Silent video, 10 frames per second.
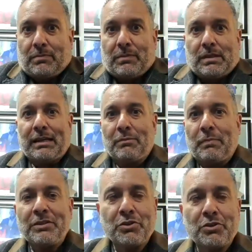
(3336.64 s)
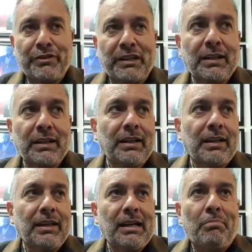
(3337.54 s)
take advantage of it.
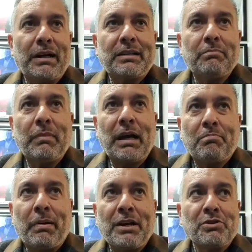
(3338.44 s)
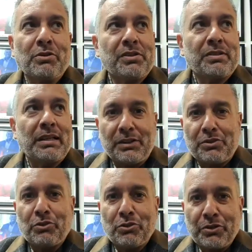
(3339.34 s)
But my passion is tell
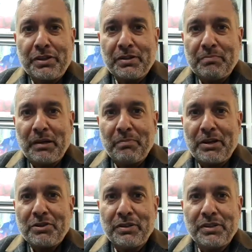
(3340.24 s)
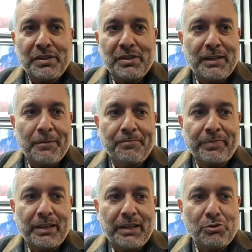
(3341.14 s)
stories. My passion is
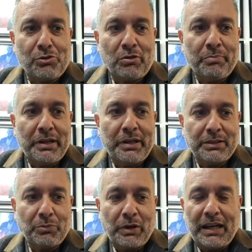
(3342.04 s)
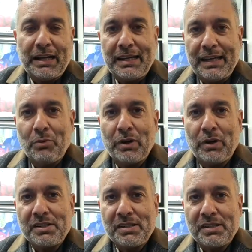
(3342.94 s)
to convert what I hear, what I
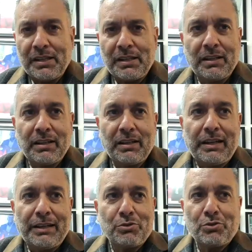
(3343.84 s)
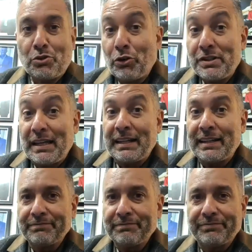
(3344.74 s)
see into storytelling.
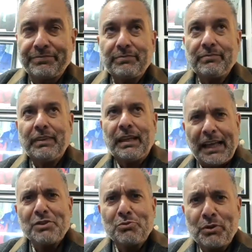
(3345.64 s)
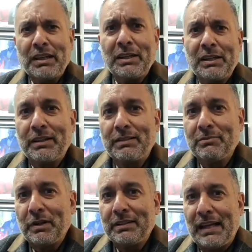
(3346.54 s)
That's really what
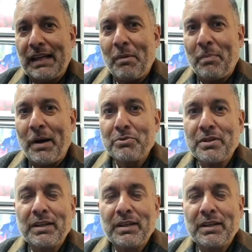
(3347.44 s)
I'm about.